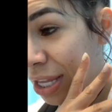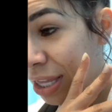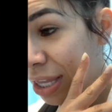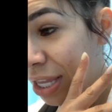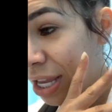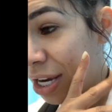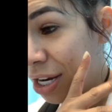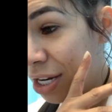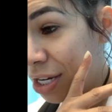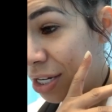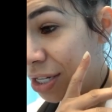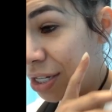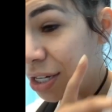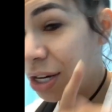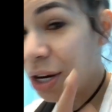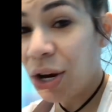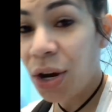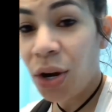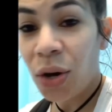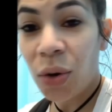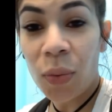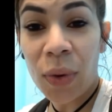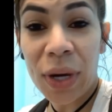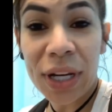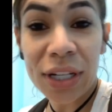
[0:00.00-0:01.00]
and then
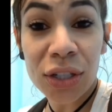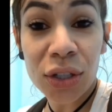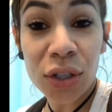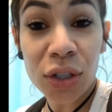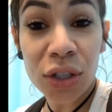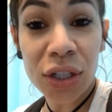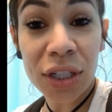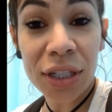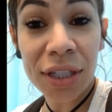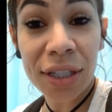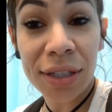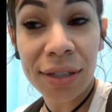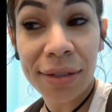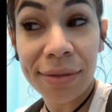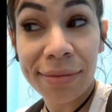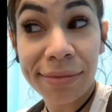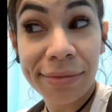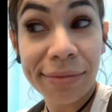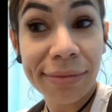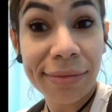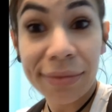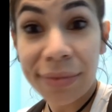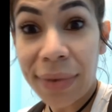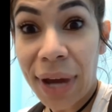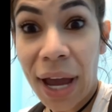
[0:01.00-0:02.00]
wait till she's
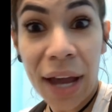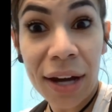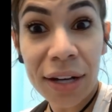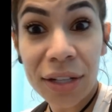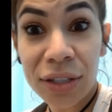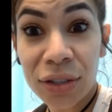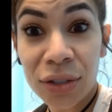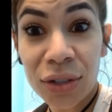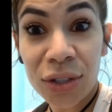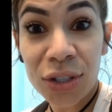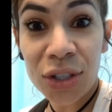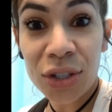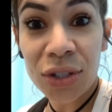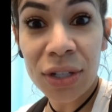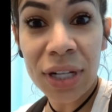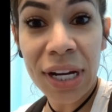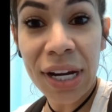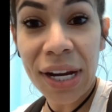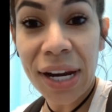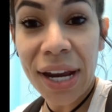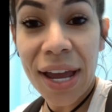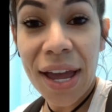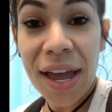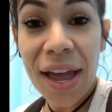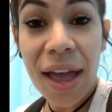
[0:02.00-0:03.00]
out of surgery
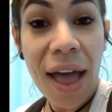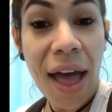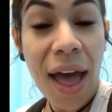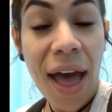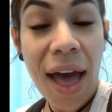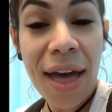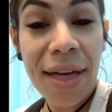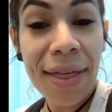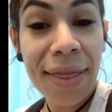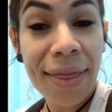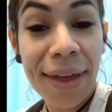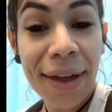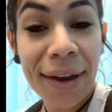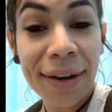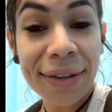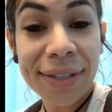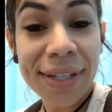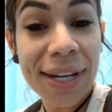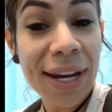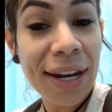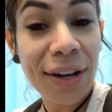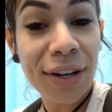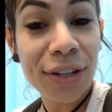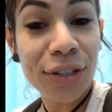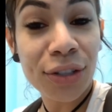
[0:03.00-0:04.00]
and then
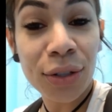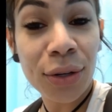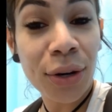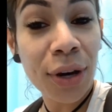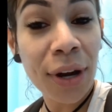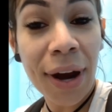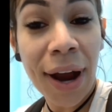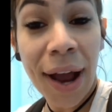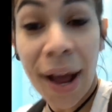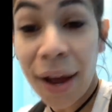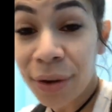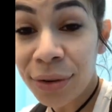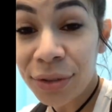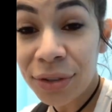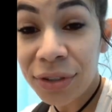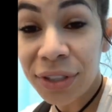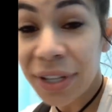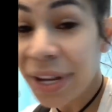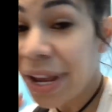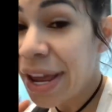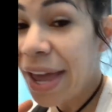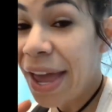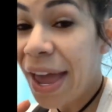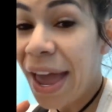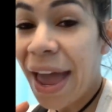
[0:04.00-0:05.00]
take her to her house
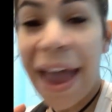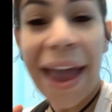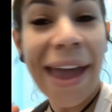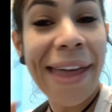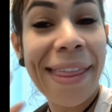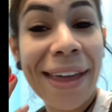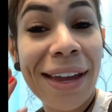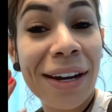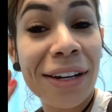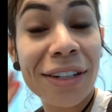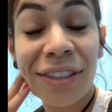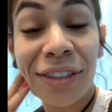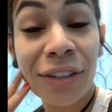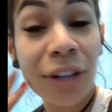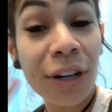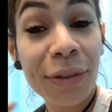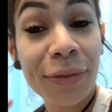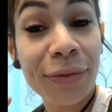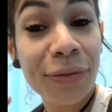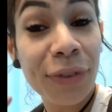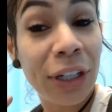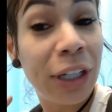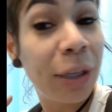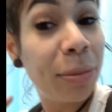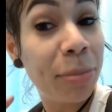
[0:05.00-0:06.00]
and then start
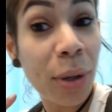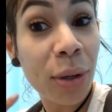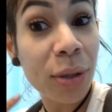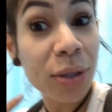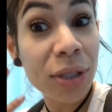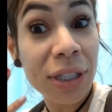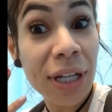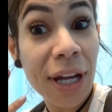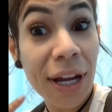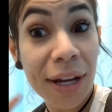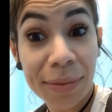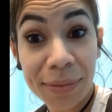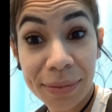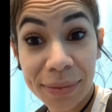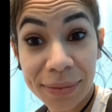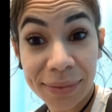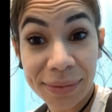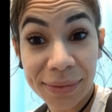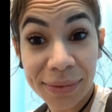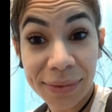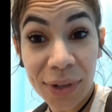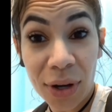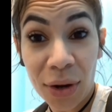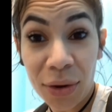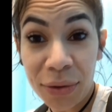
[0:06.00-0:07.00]
freaking post op.
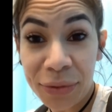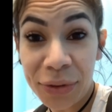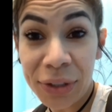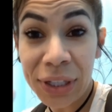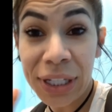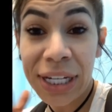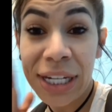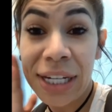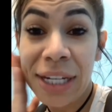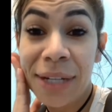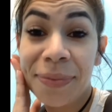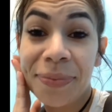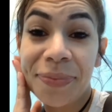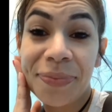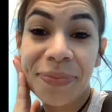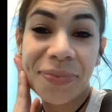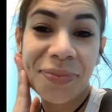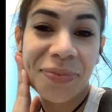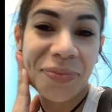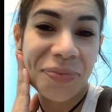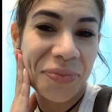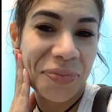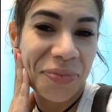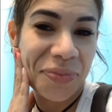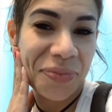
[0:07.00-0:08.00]
Hopefully,
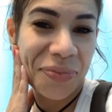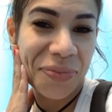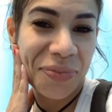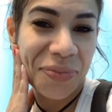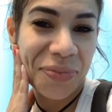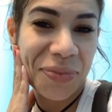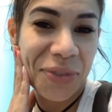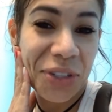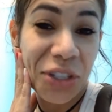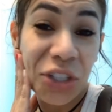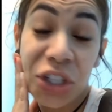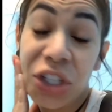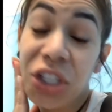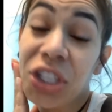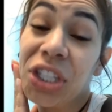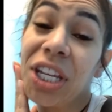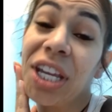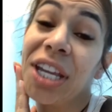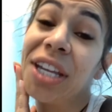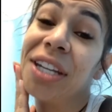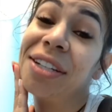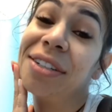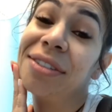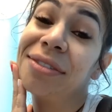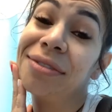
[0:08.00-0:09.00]
she
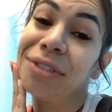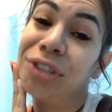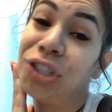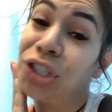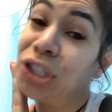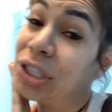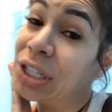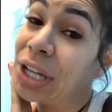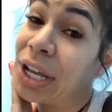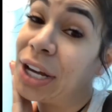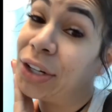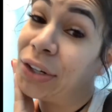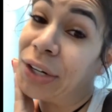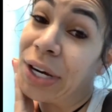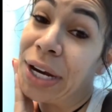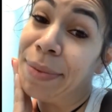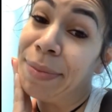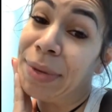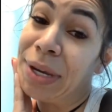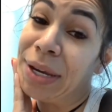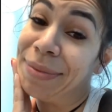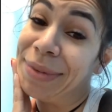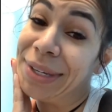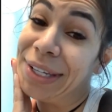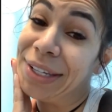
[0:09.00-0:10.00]
said she's not a
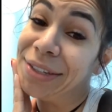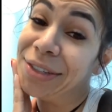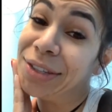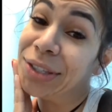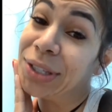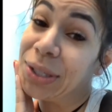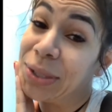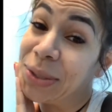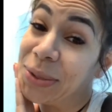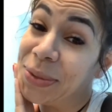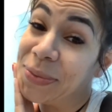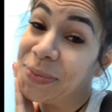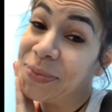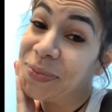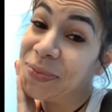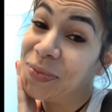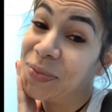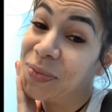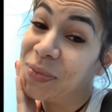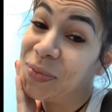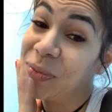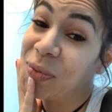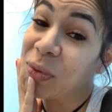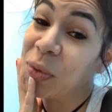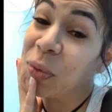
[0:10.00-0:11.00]
crybaby, so
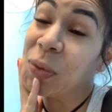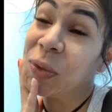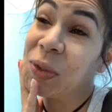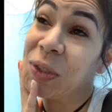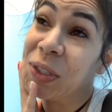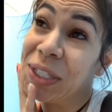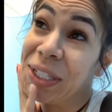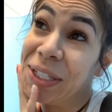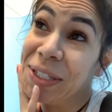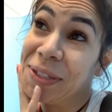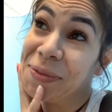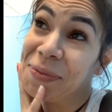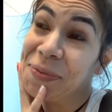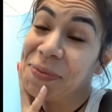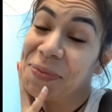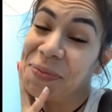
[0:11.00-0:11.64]
we'll see.